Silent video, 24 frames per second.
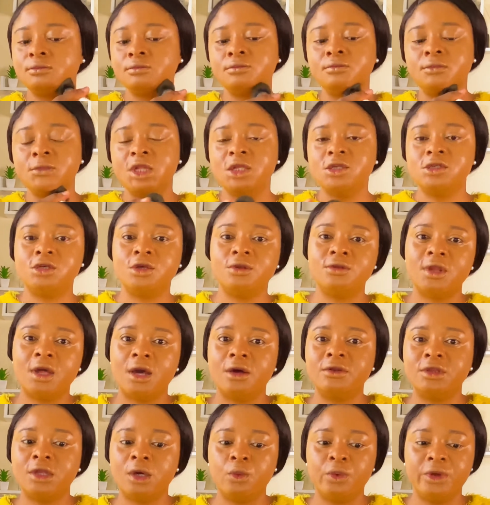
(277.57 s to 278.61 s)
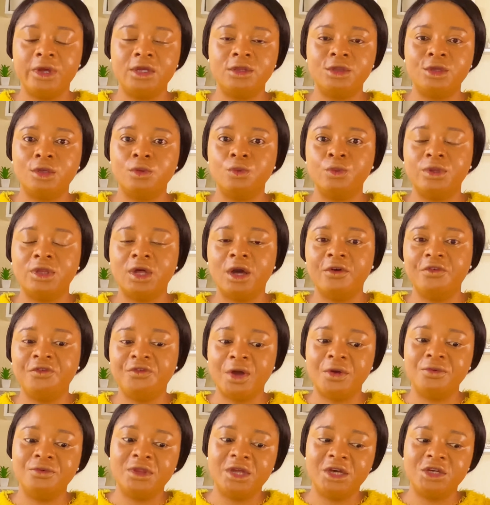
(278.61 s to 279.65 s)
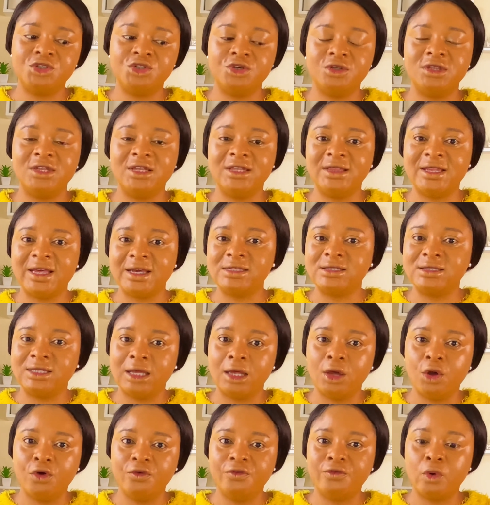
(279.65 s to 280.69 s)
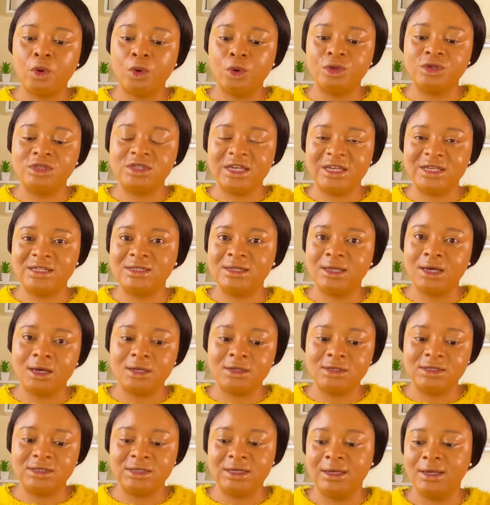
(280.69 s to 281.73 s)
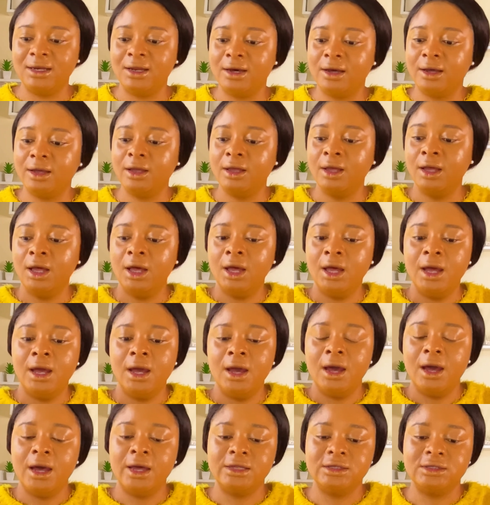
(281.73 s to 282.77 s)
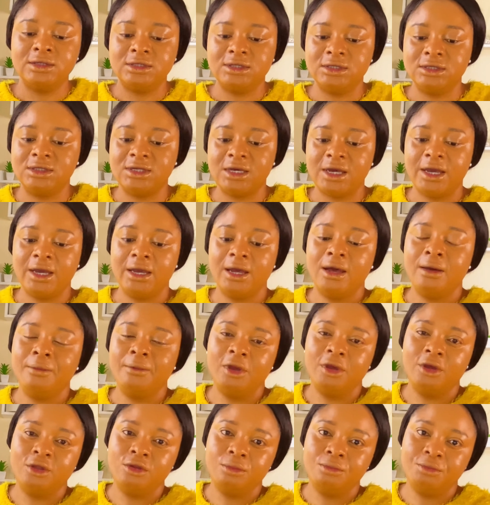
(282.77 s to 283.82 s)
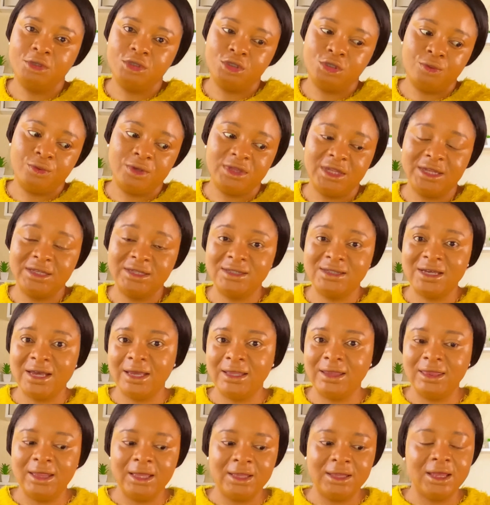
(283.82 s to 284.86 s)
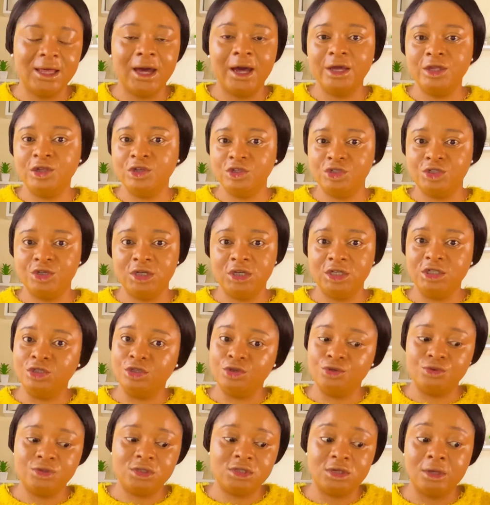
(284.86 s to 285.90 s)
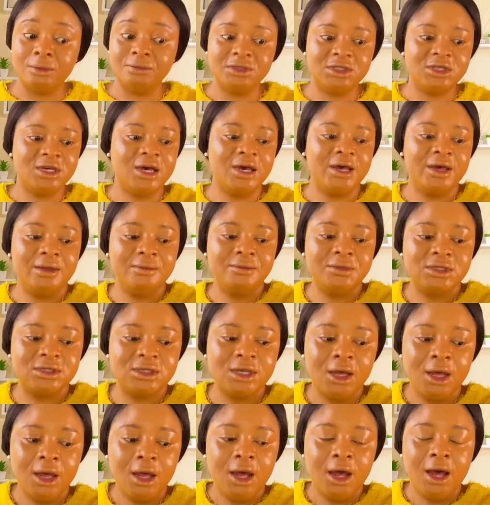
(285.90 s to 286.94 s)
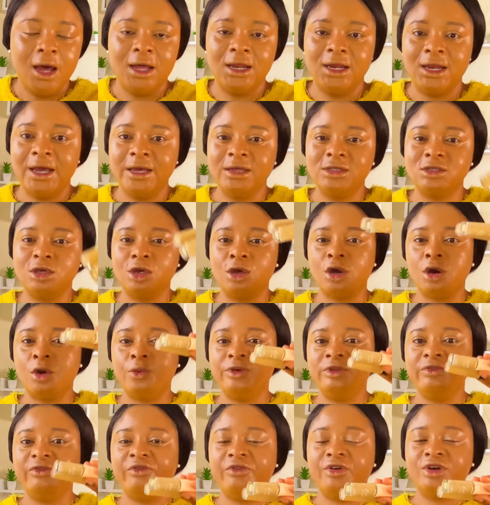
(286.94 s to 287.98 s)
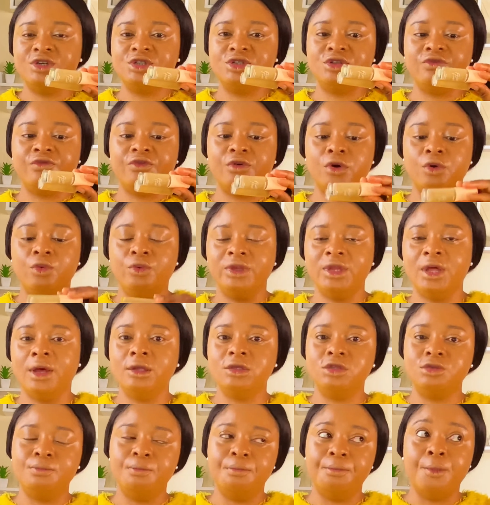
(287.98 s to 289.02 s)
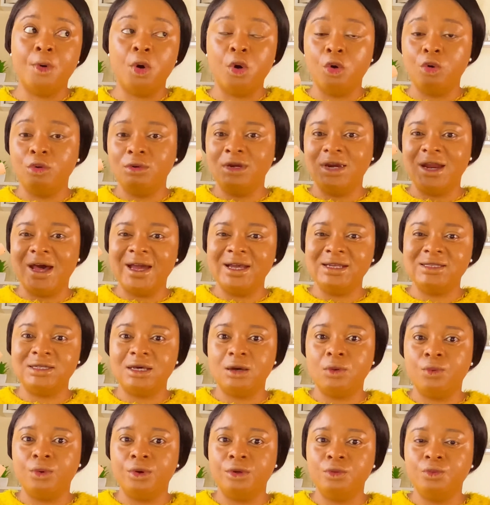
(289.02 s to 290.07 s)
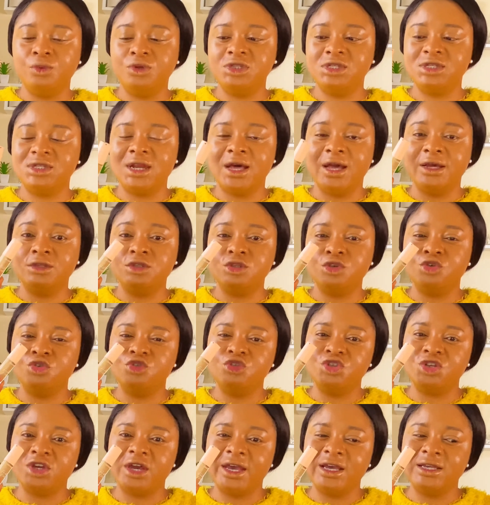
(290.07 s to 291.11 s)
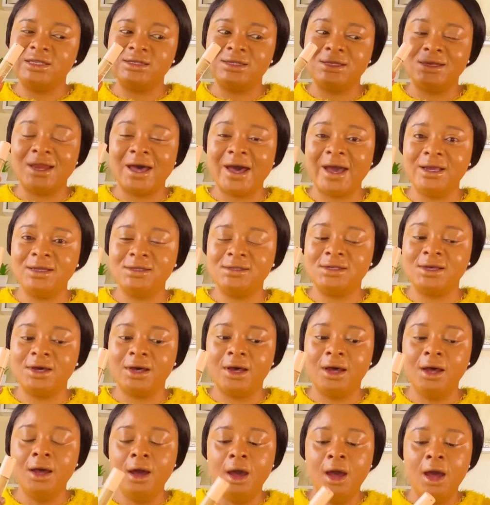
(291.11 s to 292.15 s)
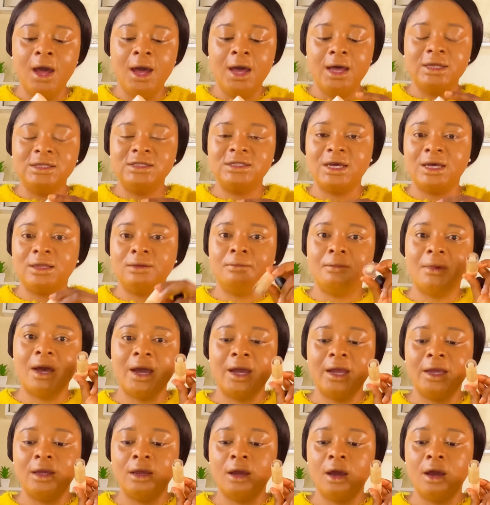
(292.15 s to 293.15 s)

So now that we're done with our foundation, the next thing of course is the concealer. And today I'm going to be doing a technique that I usually do sometimes. I like to go in first of all with a more lighter one, which is like 2 shades lighter than my